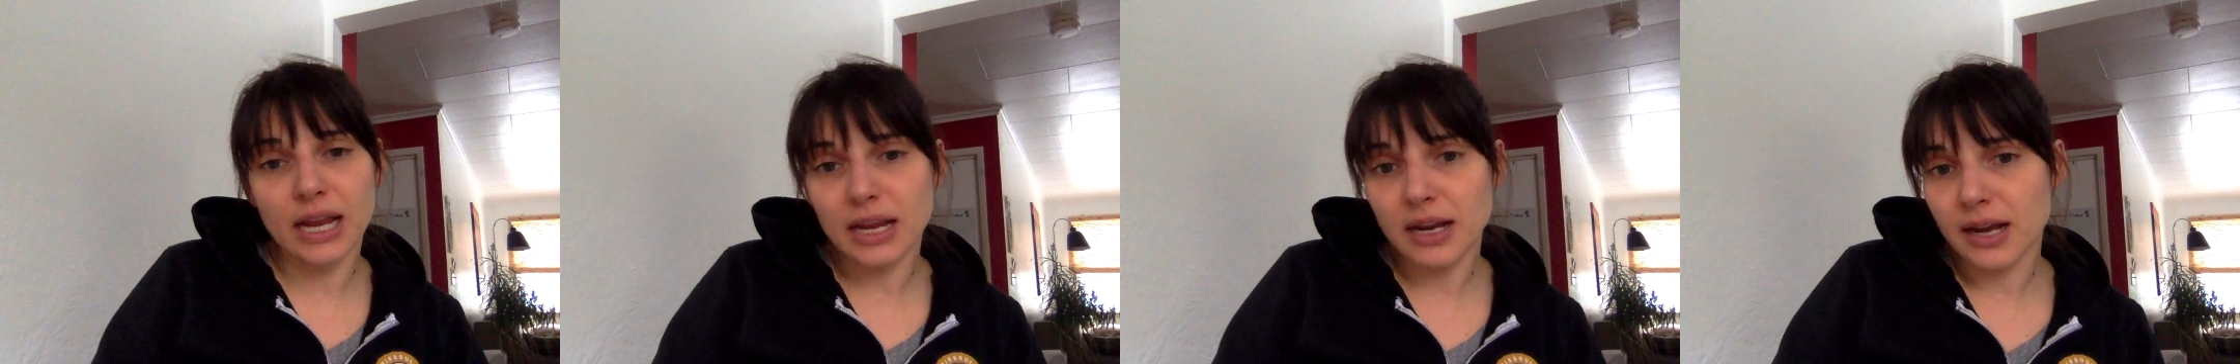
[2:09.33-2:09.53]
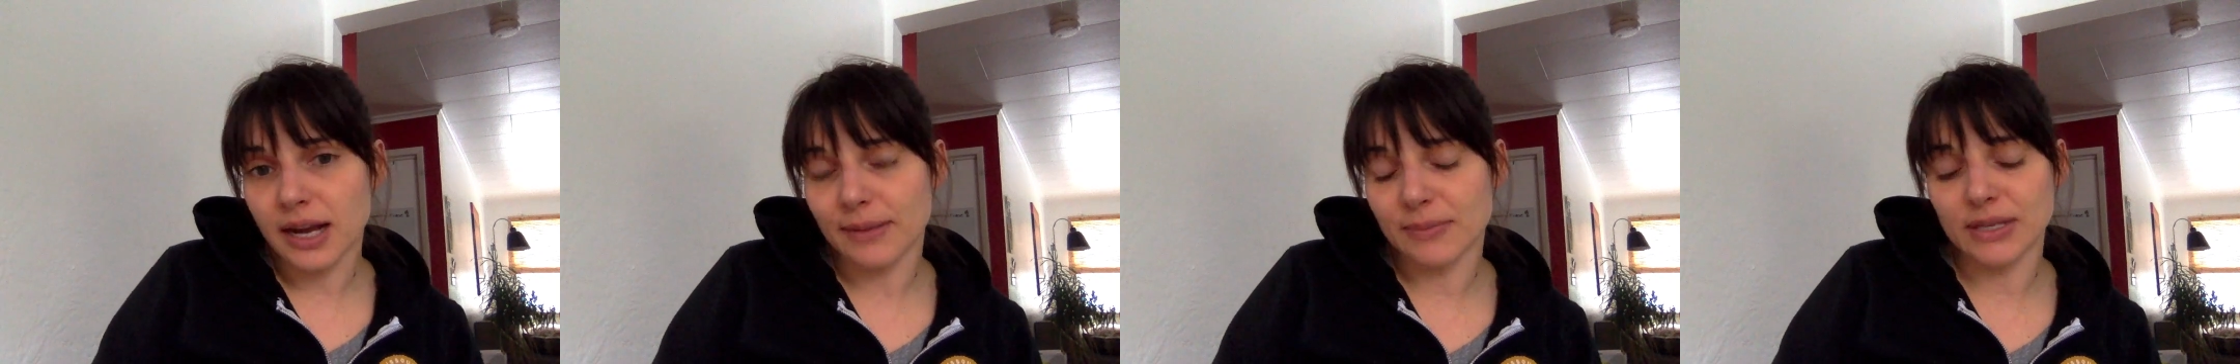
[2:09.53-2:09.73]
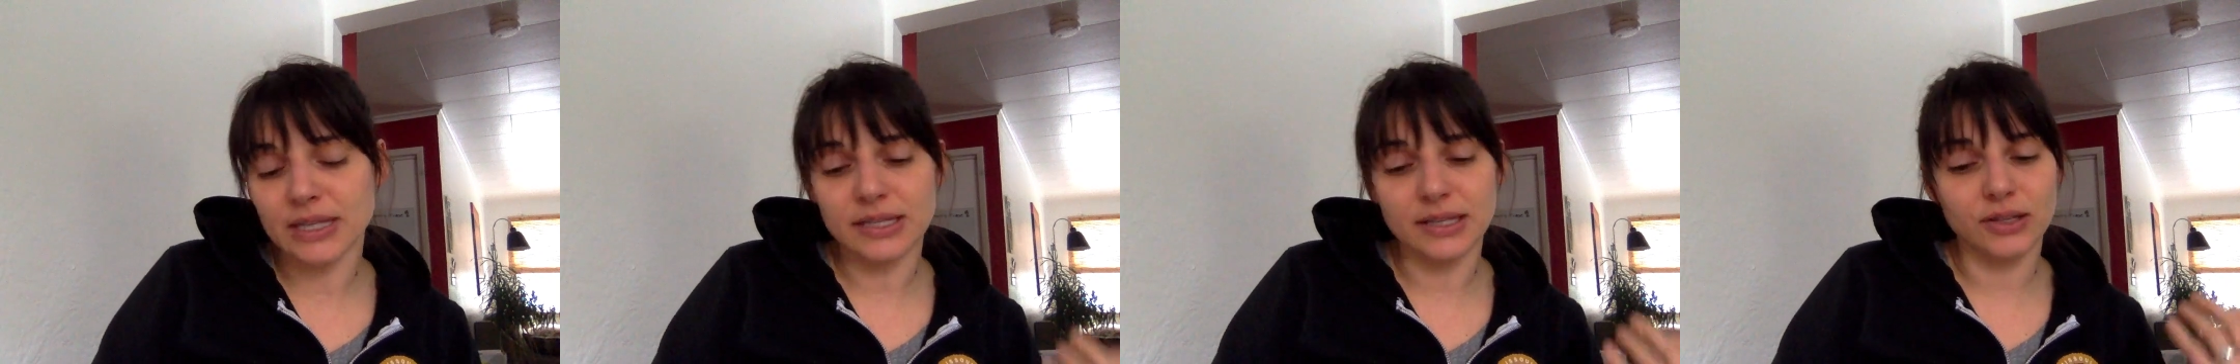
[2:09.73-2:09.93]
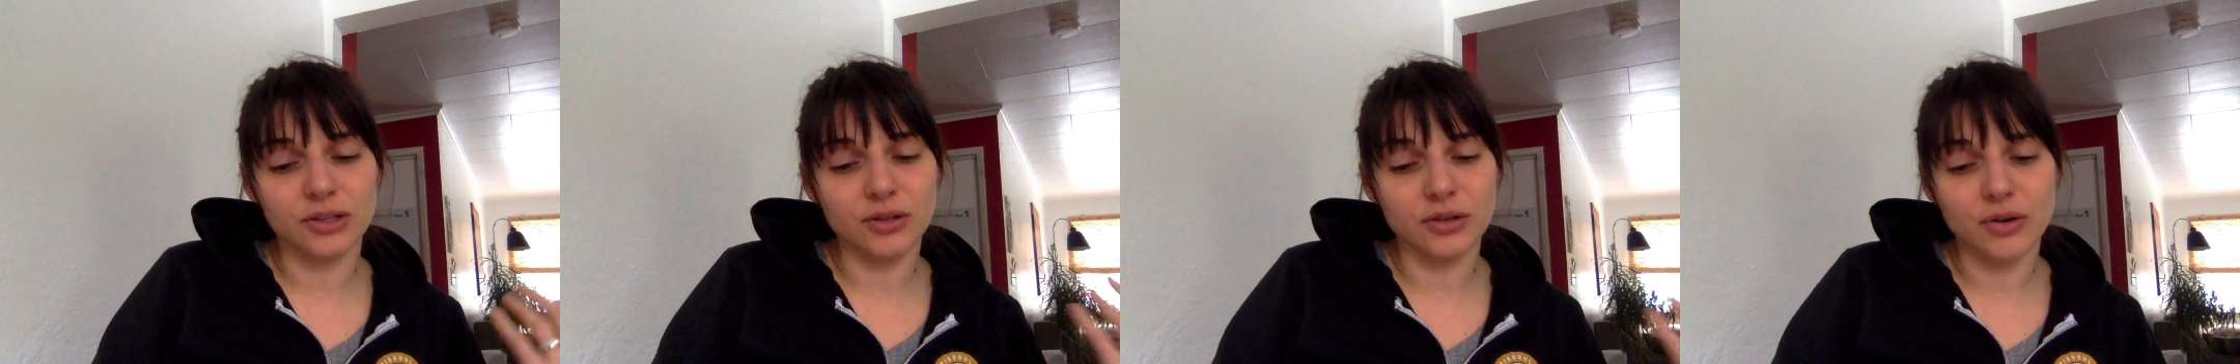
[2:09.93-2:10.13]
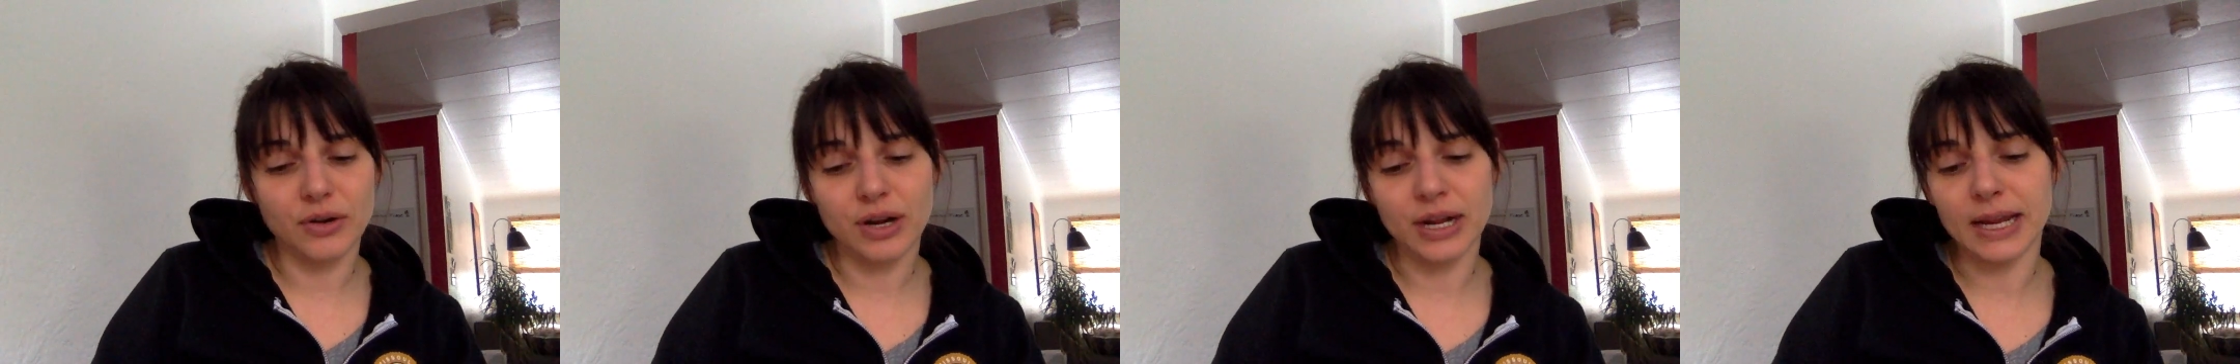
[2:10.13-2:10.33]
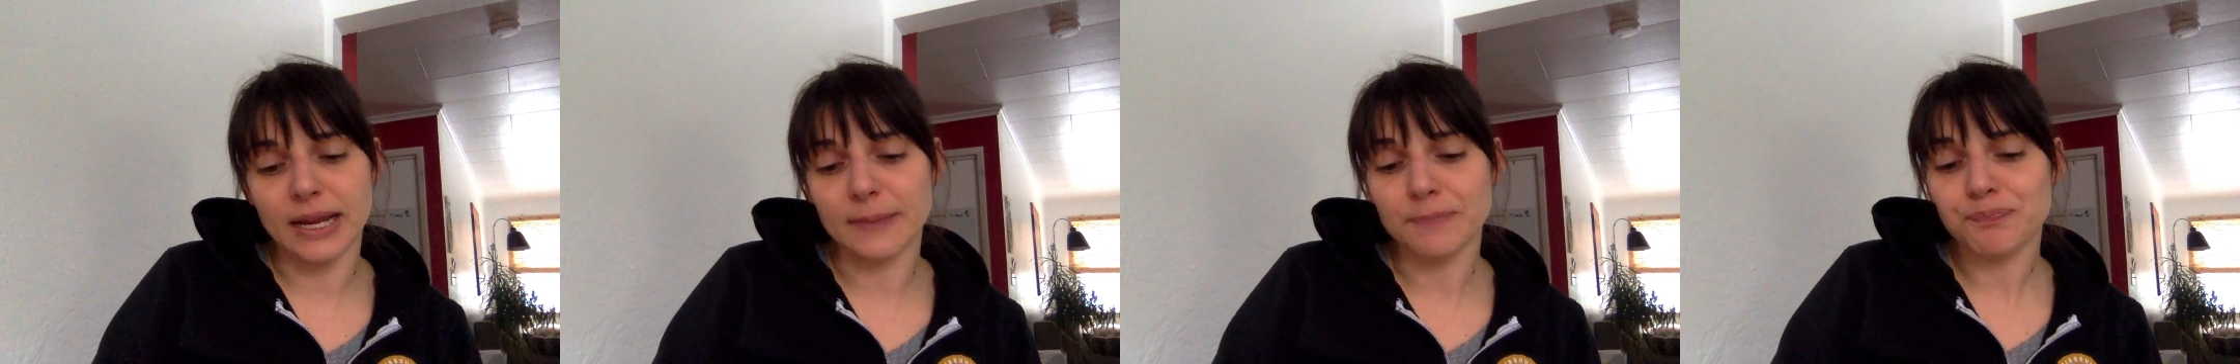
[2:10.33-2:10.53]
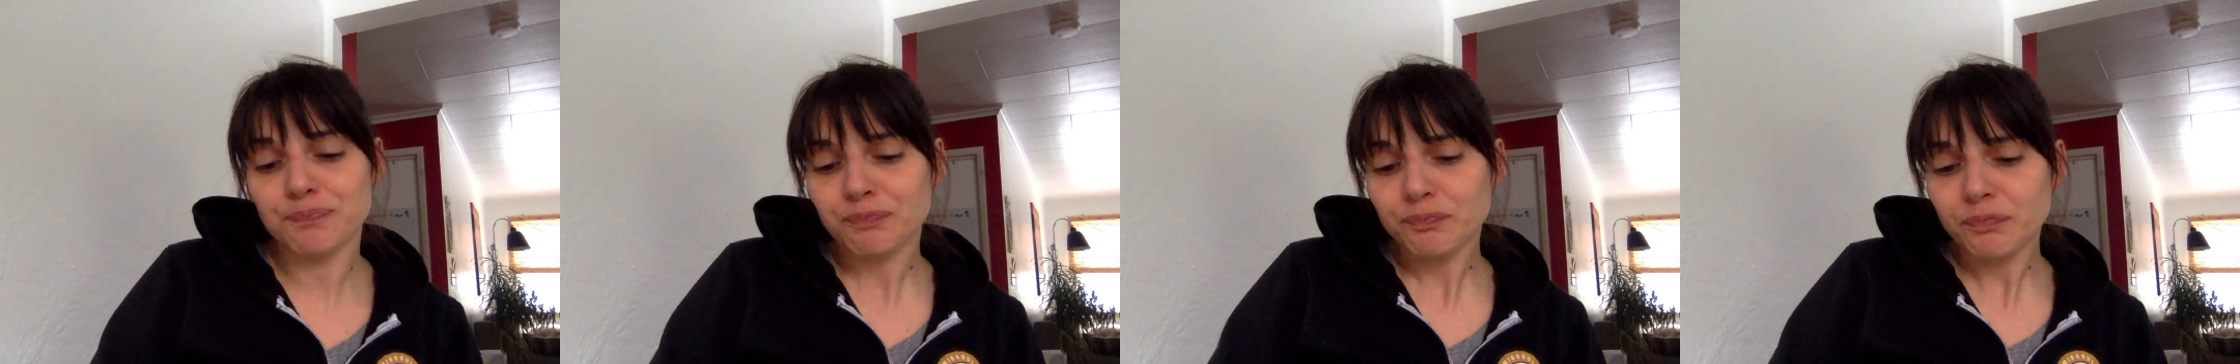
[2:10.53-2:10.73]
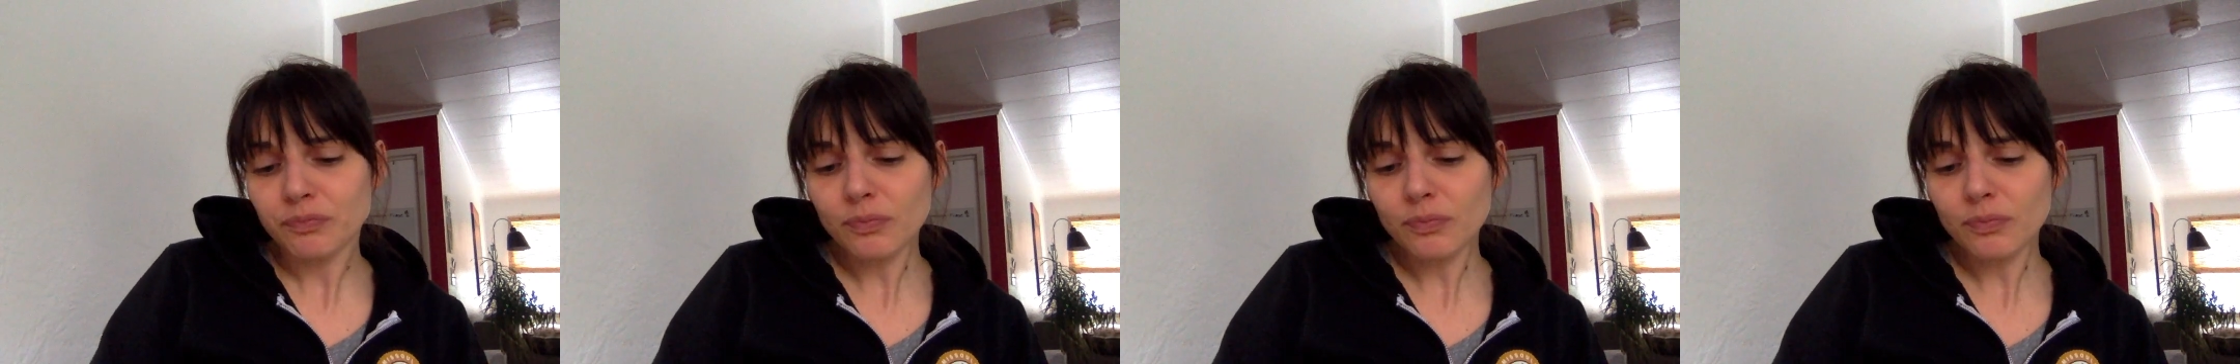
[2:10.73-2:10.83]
income insecurity,